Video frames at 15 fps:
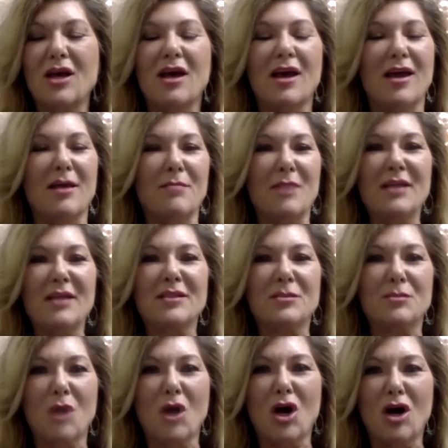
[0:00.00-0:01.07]
a med
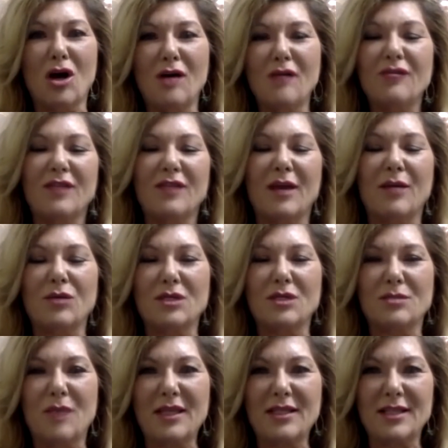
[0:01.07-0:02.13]
spa that was
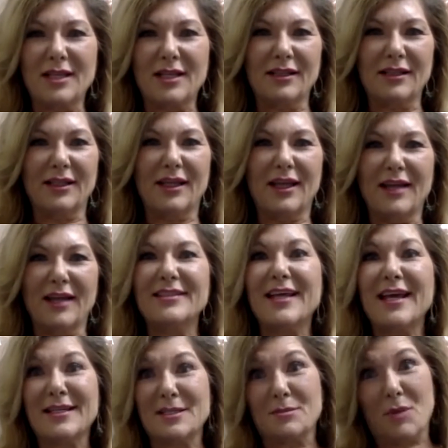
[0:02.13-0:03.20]
basically a
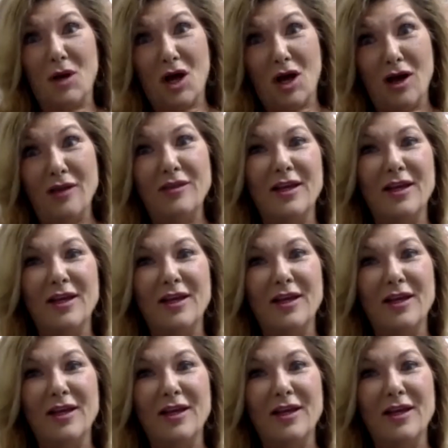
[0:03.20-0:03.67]
day spa.